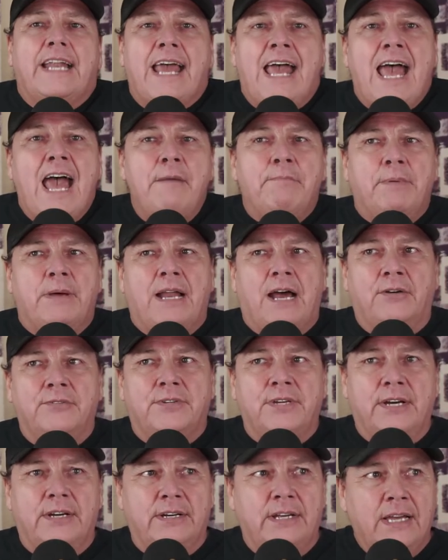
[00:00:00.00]
happen out
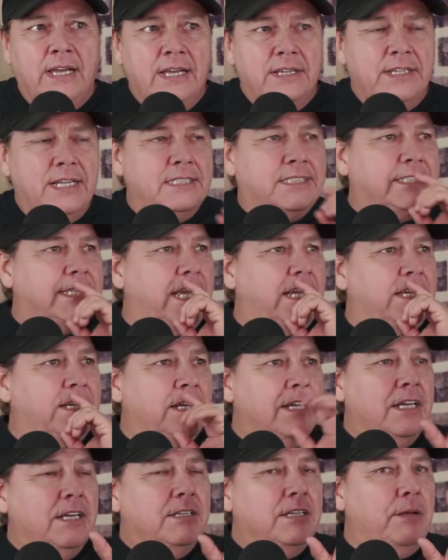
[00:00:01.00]
there that
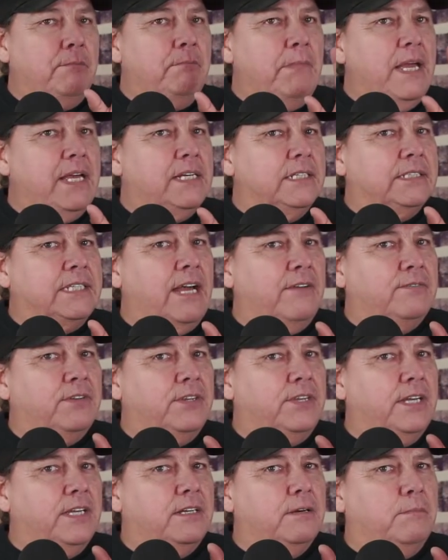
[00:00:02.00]
make us have to
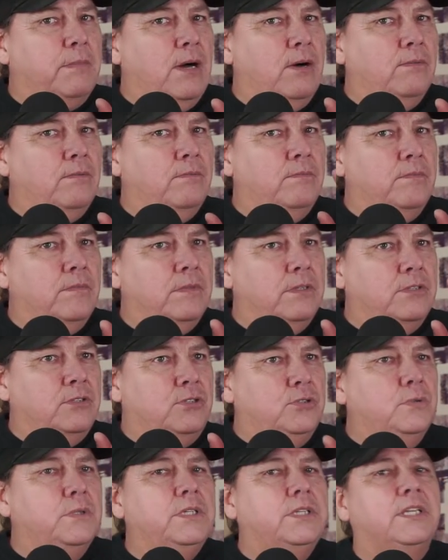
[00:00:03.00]
think about
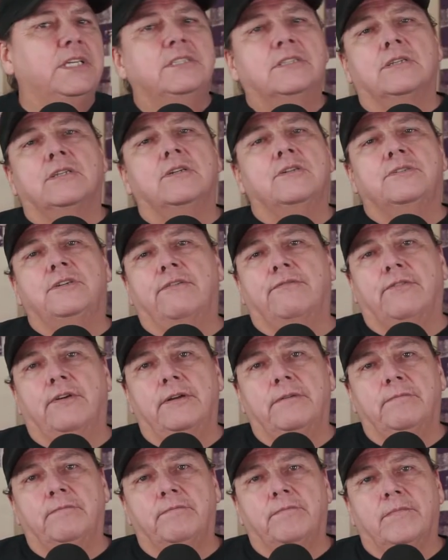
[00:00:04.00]
doing things a little different.
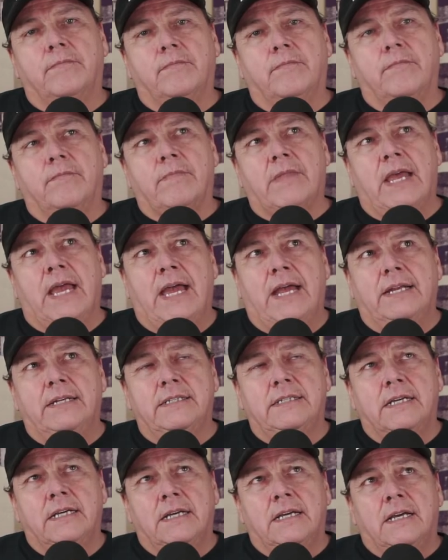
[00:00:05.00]

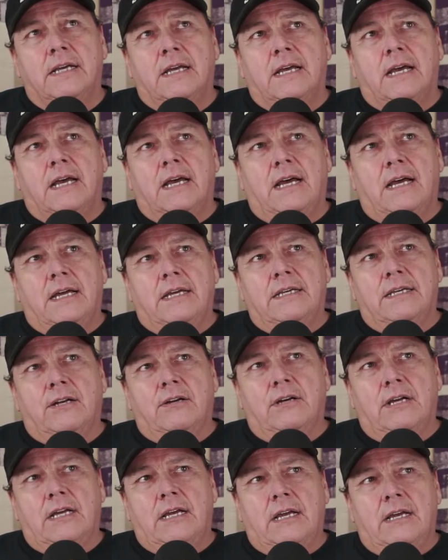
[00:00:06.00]
And, you
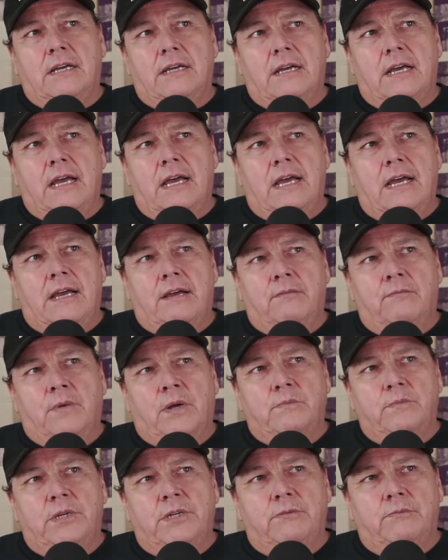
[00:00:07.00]
know,
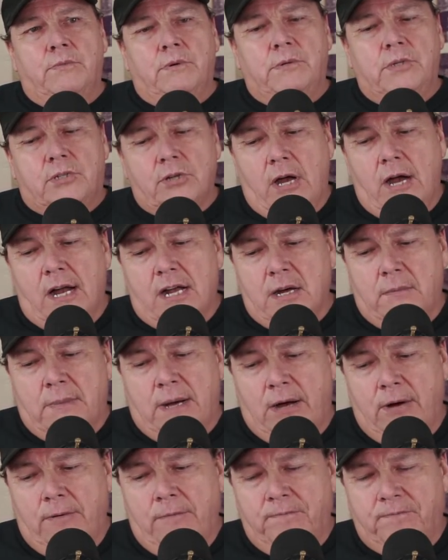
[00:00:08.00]
when we talk
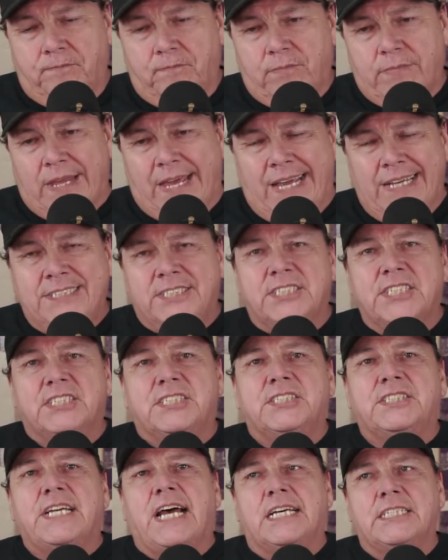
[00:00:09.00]
about a
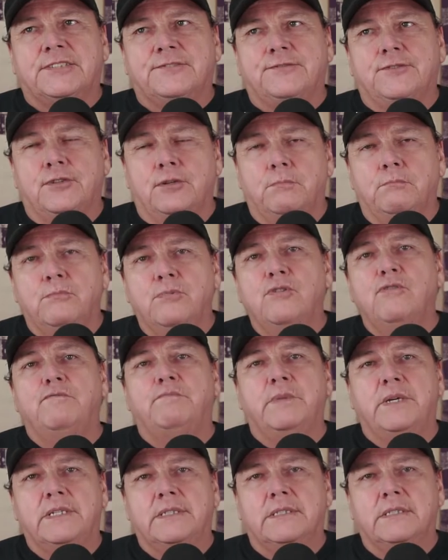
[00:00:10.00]
successful
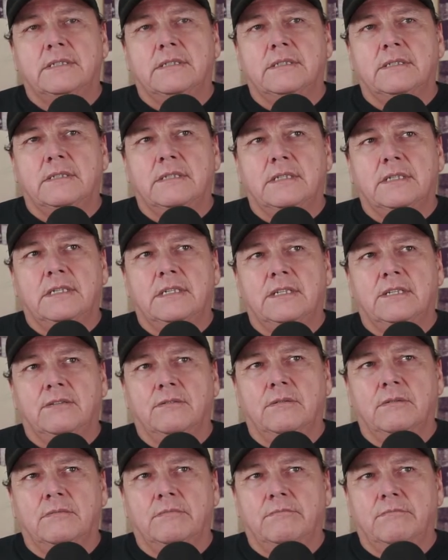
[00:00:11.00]
movement, you
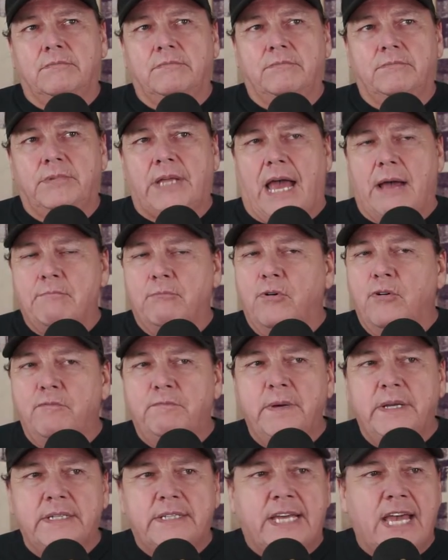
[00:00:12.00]
know, that
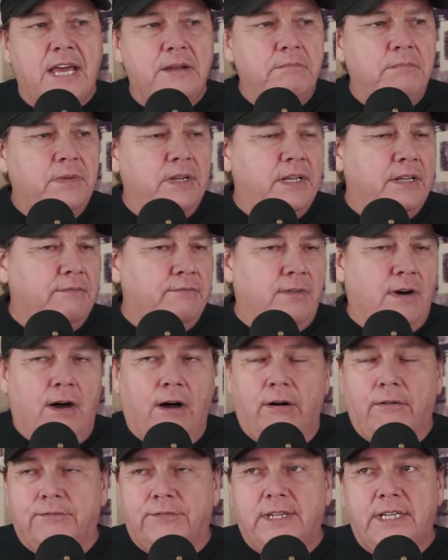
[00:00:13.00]
movement can
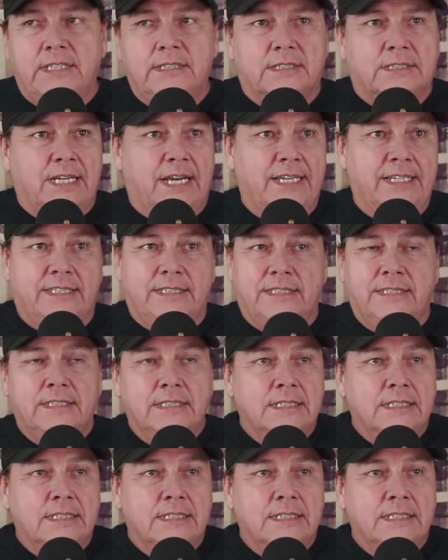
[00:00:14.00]
involve things like